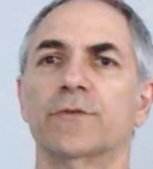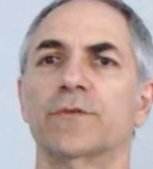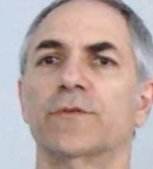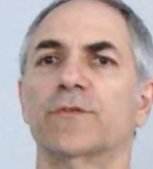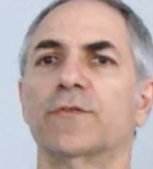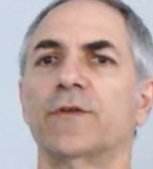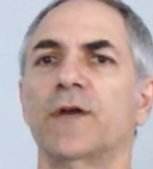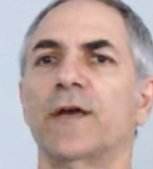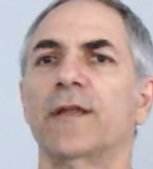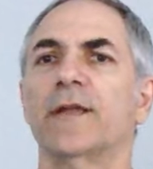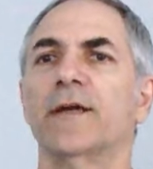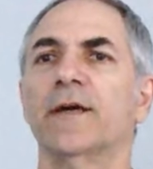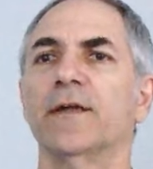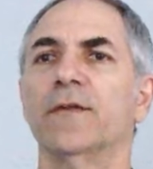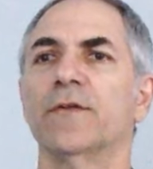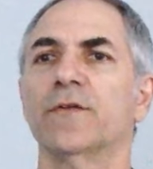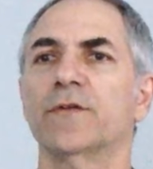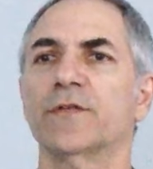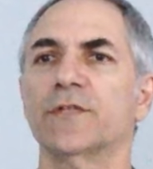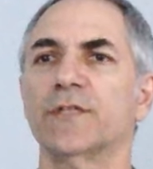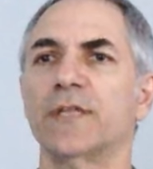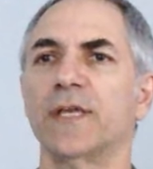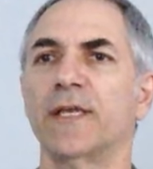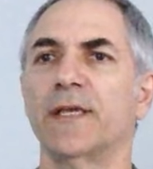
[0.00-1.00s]
try to
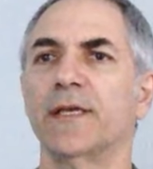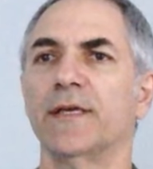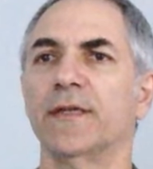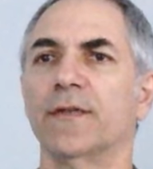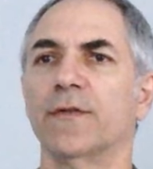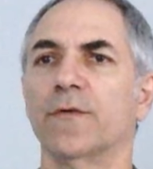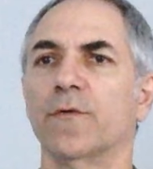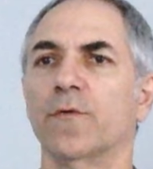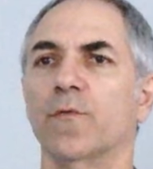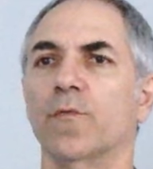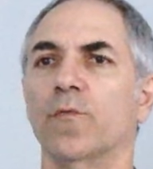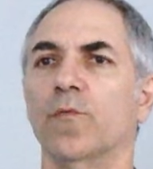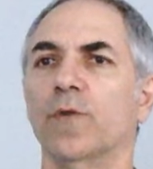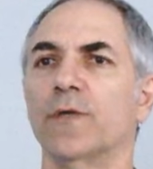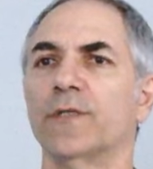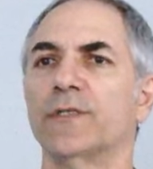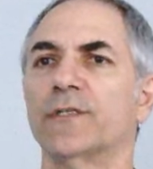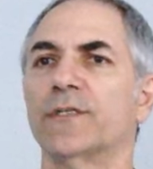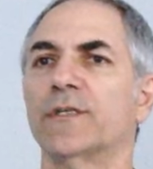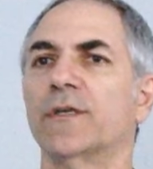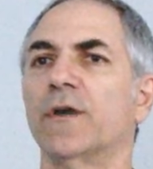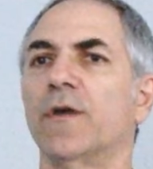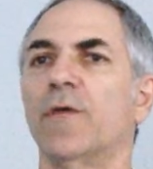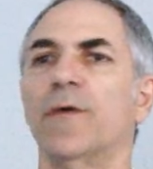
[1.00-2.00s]
understand
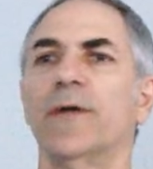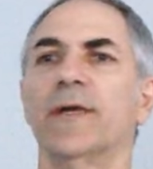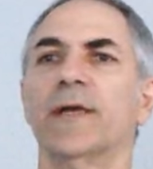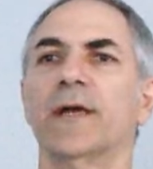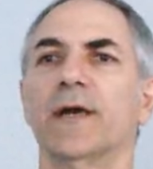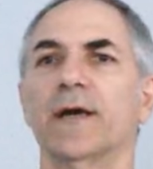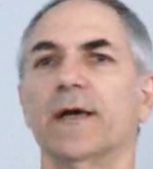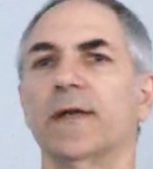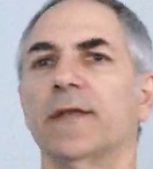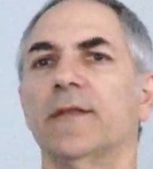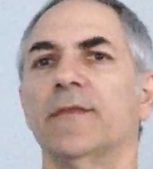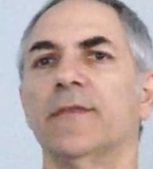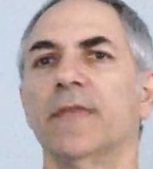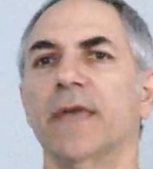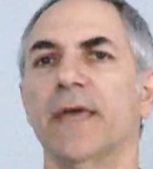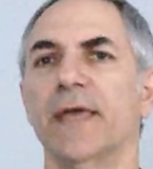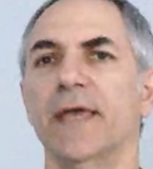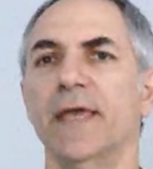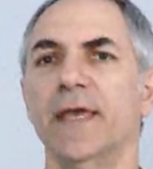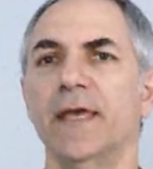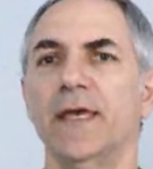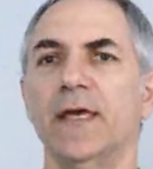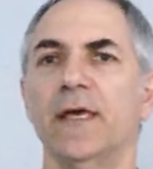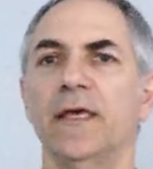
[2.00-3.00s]
what's going on in the
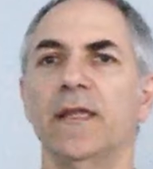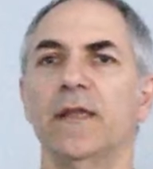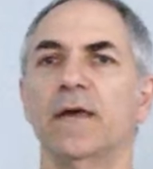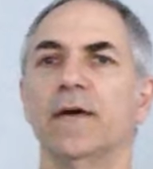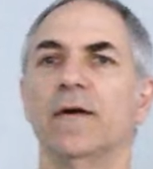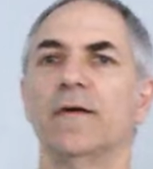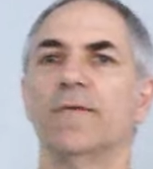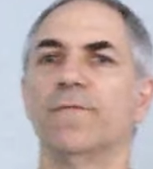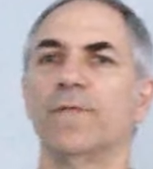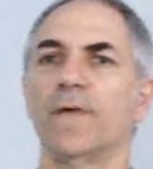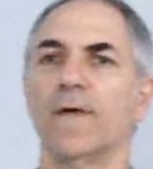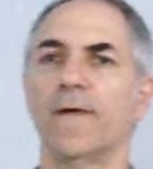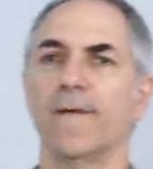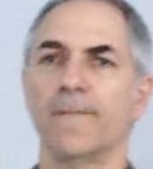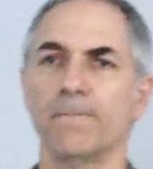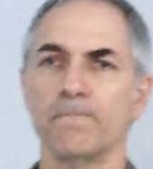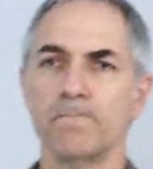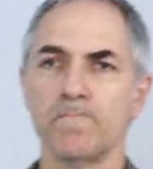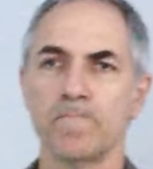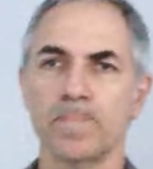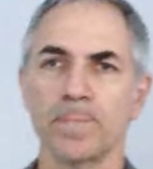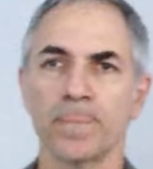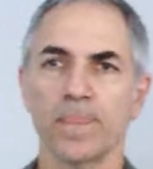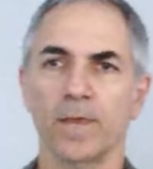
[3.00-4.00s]
head of
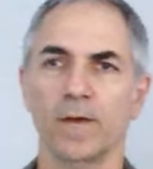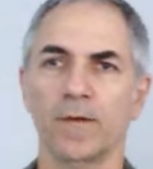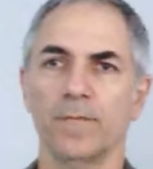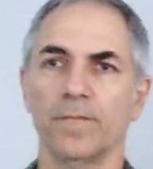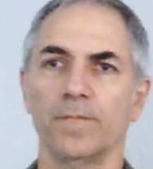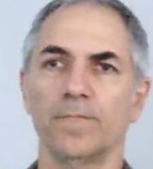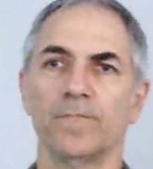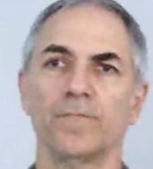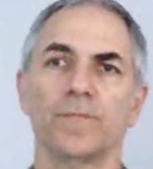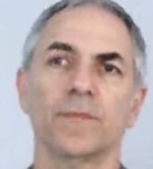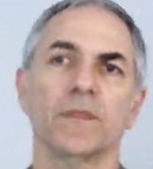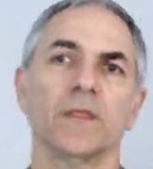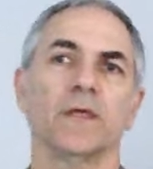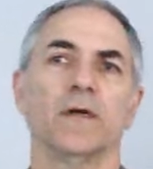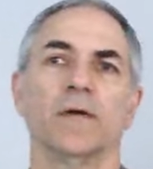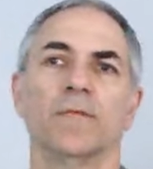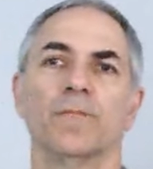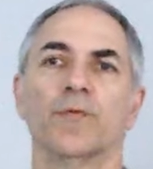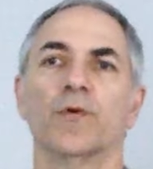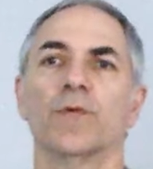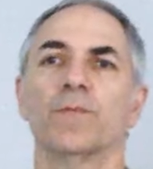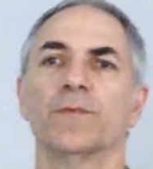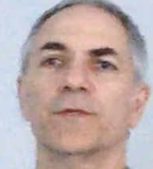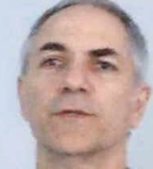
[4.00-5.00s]
a
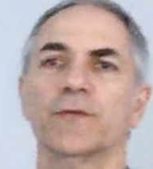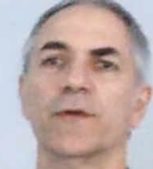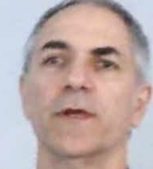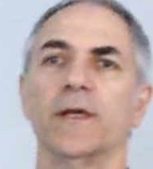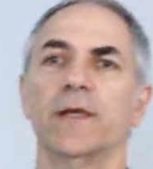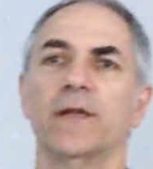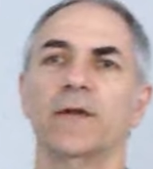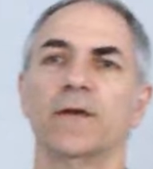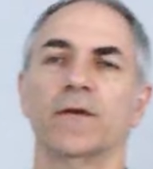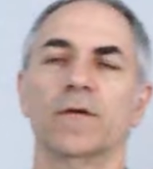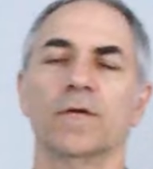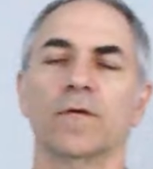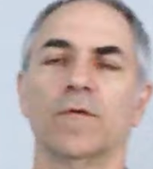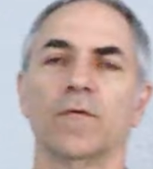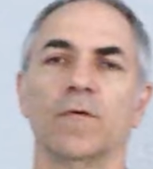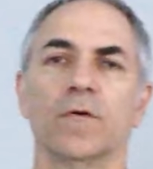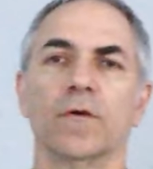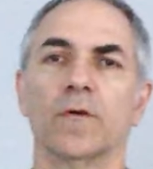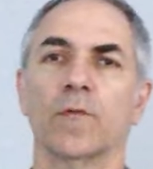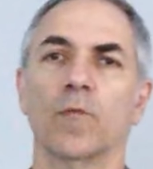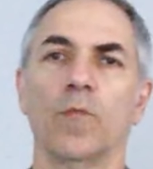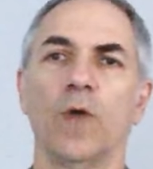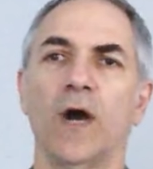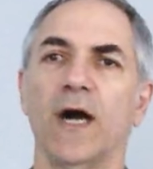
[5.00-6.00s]
perpetrator
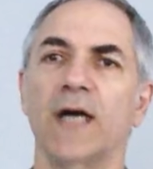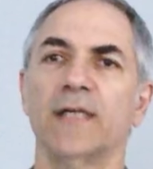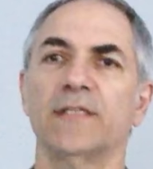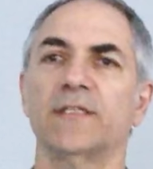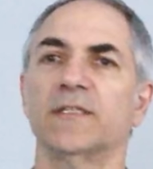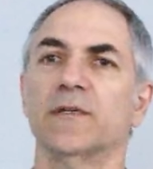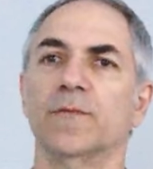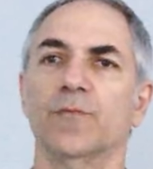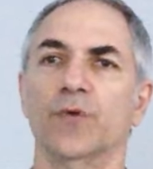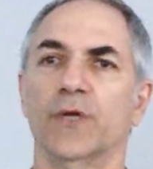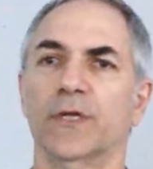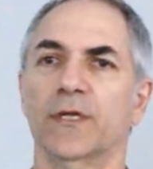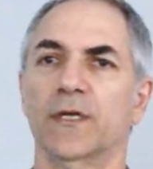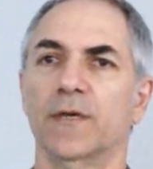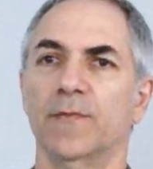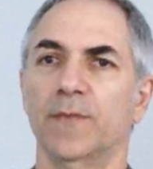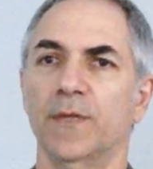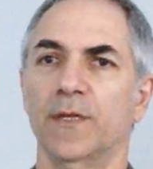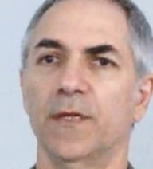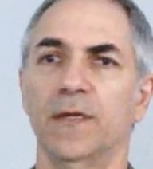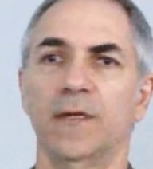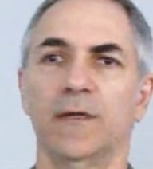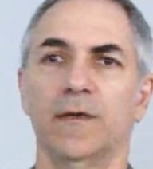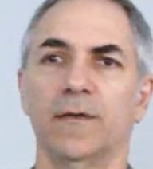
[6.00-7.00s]
or why someone
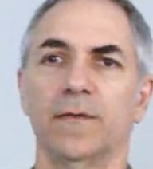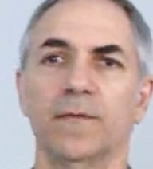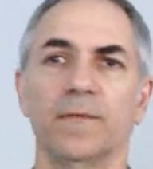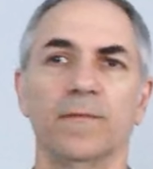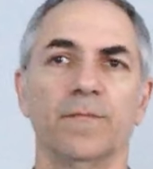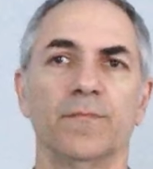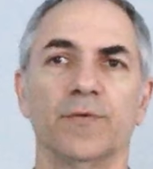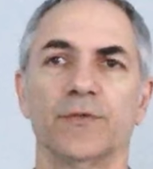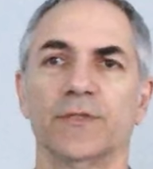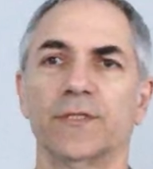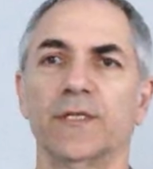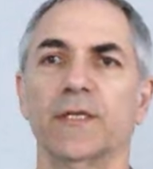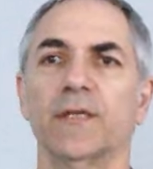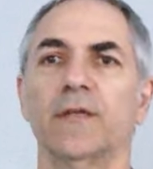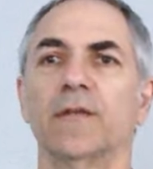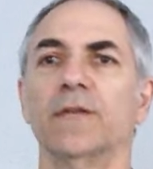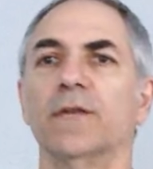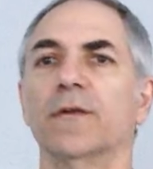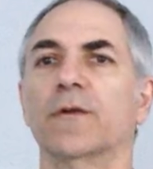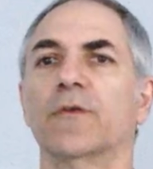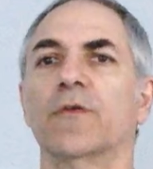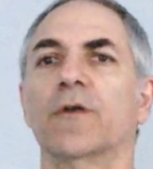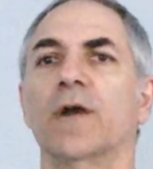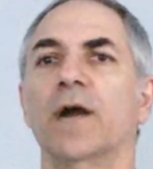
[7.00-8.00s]
committed a
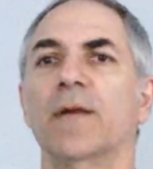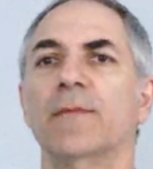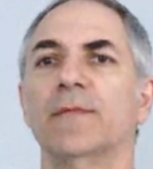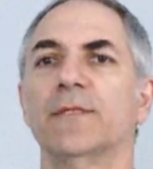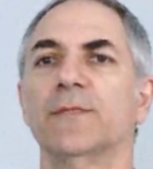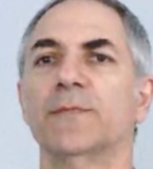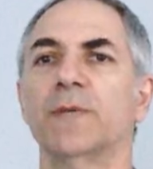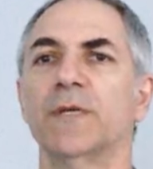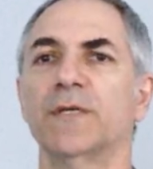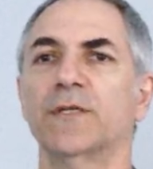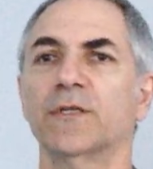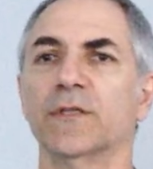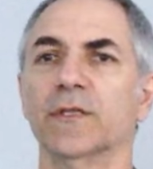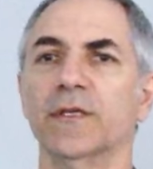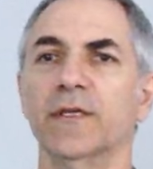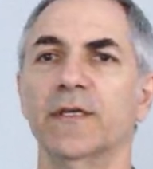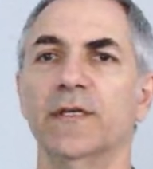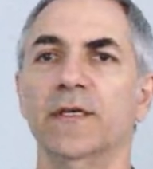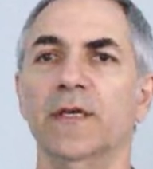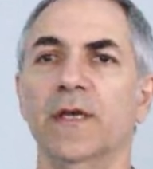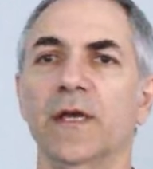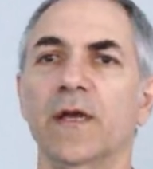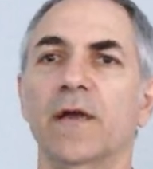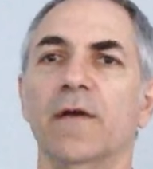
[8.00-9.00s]
particular crime,
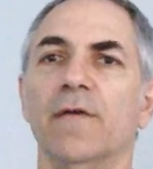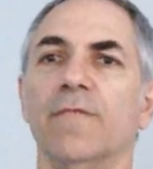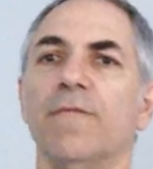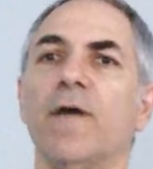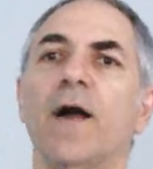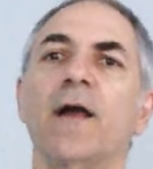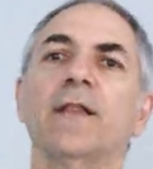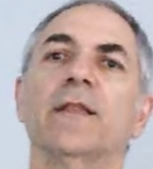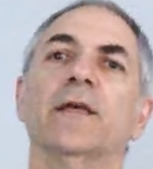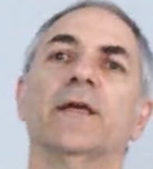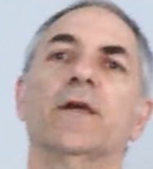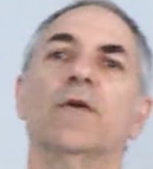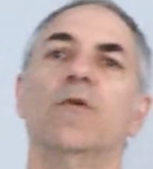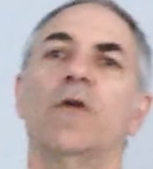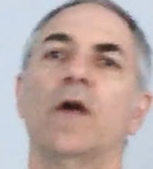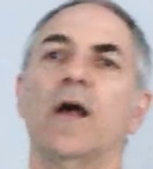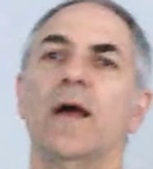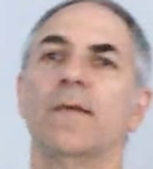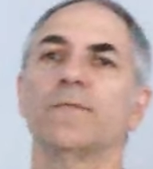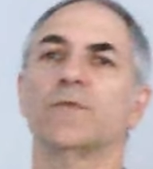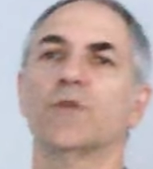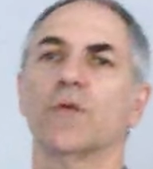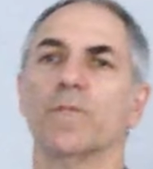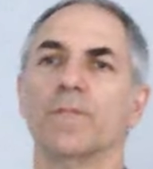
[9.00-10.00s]
especially violent
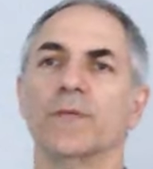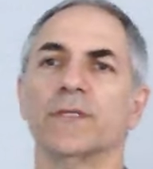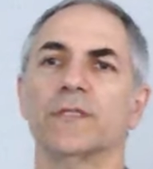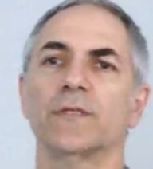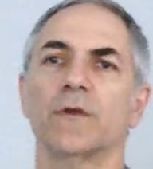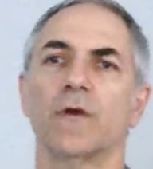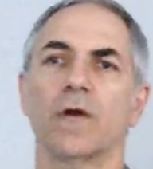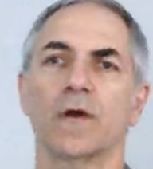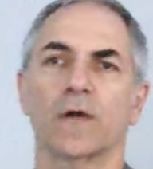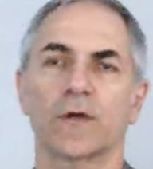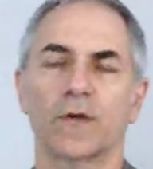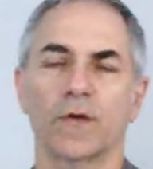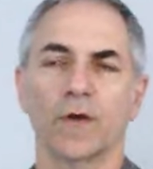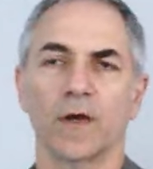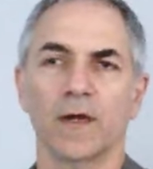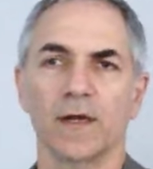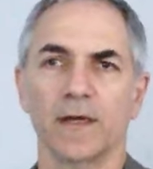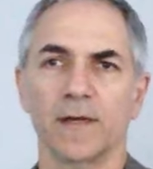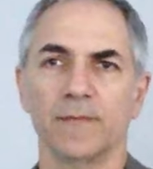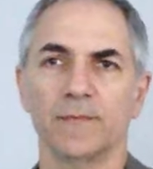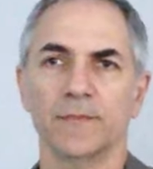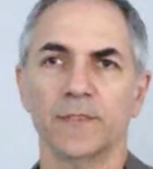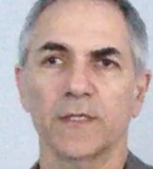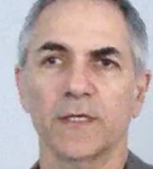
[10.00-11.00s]
crimes or bizarre
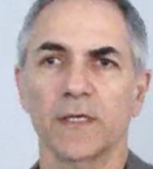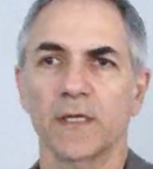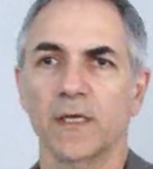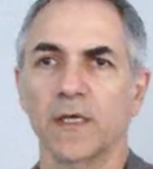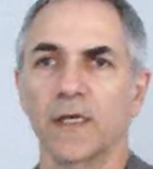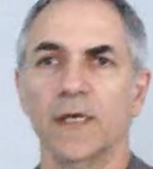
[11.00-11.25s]
crimes.